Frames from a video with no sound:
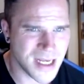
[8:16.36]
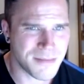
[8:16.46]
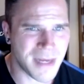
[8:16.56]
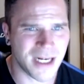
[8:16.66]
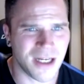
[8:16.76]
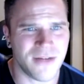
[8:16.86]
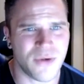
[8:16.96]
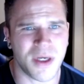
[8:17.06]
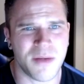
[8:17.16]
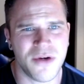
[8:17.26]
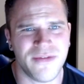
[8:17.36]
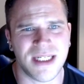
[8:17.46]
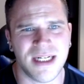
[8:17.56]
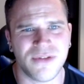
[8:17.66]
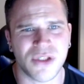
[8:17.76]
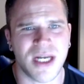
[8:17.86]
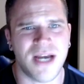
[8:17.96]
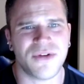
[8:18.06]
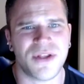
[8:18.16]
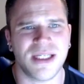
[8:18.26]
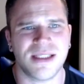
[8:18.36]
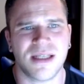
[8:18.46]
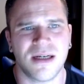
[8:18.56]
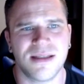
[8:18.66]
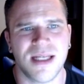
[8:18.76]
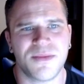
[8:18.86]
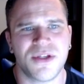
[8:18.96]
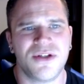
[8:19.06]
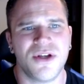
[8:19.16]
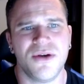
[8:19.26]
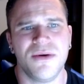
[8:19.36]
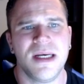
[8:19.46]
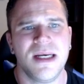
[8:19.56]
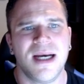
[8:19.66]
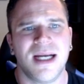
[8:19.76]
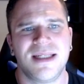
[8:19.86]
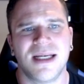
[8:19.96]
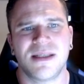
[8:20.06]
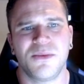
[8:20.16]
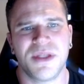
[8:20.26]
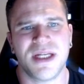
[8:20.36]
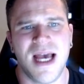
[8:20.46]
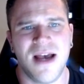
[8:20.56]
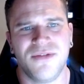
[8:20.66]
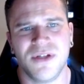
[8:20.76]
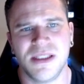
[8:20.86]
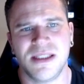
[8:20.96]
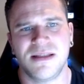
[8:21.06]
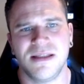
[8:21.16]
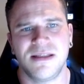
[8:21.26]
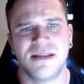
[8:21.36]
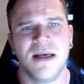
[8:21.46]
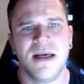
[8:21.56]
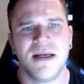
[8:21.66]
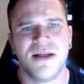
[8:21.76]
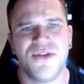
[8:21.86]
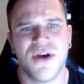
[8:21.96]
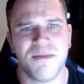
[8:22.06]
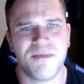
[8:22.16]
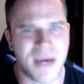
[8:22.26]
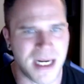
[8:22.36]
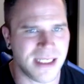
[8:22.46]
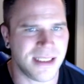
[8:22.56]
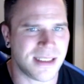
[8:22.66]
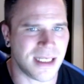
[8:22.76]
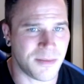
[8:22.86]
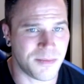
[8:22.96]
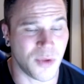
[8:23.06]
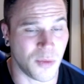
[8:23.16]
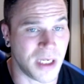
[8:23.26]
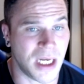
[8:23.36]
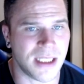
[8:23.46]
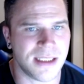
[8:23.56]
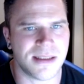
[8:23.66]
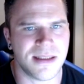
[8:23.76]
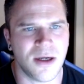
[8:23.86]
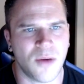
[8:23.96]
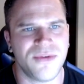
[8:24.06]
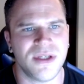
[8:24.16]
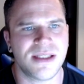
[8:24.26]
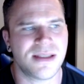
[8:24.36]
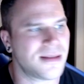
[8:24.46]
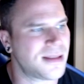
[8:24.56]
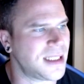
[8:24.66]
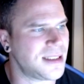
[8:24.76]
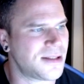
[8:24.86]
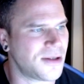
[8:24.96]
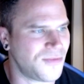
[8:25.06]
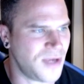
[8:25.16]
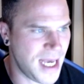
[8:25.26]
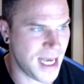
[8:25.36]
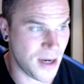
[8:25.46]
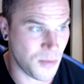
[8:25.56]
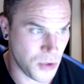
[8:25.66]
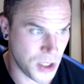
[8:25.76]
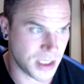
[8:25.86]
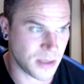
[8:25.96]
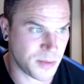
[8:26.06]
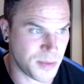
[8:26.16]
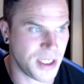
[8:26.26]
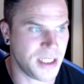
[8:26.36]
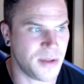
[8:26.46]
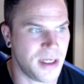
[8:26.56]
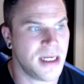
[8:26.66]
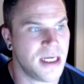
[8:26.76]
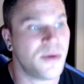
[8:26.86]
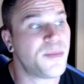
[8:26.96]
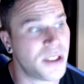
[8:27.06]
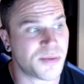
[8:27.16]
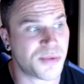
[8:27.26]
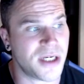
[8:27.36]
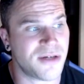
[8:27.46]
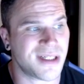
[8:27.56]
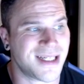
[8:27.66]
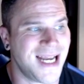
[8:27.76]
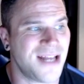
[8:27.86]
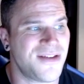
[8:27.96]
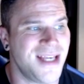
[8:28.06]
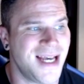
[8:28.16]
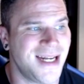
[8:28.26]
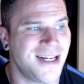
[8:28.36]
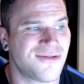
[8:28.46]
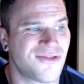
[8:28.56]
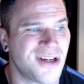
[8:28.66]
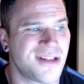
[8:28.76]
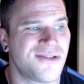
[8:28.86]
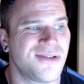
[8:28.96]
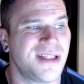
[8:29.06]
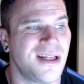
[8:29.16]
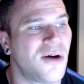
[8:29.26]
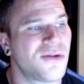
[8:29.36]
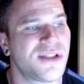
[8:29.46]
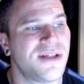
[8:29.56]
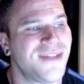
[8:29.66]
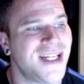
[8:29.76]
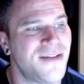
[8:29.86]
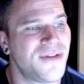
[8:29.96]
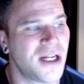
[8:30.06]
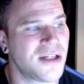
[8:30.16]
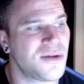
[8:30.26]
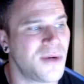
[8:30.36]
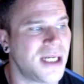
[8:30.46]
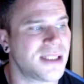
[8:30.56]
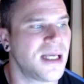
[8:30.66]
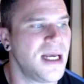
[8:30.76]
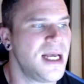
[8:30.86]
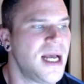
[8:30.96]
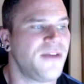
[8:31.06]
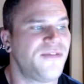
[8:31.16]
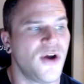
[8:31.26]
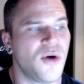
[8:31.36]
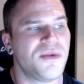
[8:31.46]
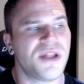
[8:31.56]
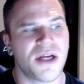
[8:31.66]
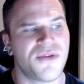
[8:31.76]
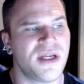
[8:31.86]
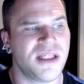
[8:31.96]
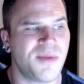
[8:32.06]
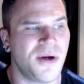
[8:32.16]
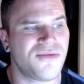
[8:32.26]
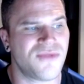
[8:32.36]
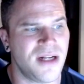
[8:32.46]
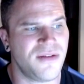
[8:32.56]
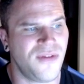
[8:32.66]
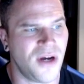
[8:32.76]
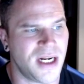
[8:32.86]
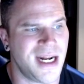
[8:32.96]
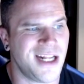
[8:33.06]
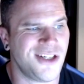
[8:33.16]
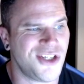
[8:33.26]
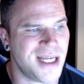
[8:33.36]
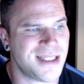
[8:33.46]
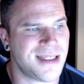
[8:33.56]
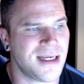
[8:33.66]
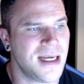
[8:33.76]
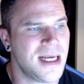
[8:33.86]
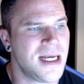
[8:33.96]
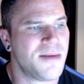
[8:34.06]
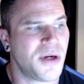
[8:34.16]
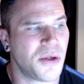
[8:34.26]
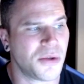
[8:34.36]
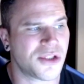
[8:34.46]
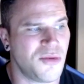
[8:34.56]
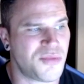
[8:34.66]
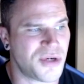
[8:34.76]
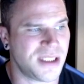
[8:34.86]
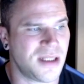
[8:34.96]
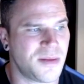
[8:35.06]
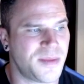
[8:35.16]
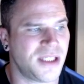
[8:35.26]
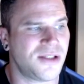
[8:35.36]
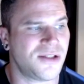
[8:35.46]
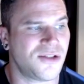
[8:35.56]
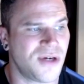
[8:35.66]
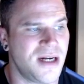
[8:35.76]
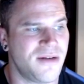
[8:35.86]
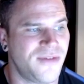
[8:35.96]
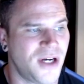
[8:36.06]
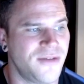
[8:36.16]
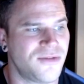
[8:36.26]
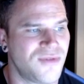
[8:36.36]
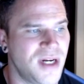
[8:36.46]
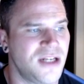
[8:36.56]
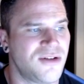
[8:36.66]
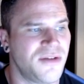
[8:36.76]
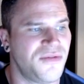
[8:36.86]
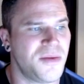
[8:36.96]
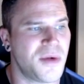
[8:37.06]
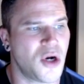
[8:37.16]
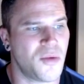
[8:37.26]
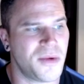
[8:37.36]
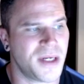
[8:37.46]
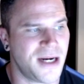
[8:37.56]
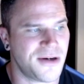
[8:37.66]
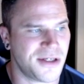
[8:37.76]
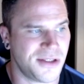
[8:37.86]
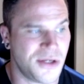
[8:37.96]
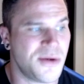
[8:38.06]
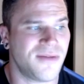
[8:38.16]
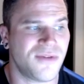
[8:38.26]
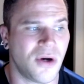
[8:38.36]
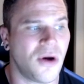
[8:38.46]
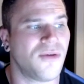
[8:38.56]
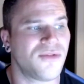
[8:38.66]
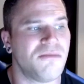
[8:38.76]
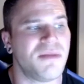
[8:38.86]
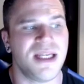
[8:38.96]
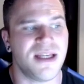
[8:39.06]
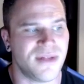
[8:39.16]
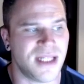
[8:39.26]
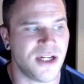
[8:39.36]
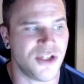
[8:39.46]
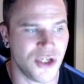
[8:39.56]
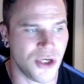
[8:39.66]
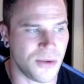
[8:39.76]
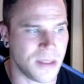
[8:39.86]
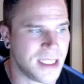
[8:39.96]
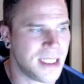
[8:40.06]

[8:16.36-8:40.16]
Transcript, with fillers: Man, I love it when a movie delivers on everything it signs up to do and does it with an effortlessness that bellies uh, or belies the obvious sense of care and work that was put into it. With Birds of Prey, director Cathy Yan and writer Christina Hodson have delivered unto us a film that I think is both really fun and energetic, but also brings to the big screen five really great female comic book characters who have not often been given their due.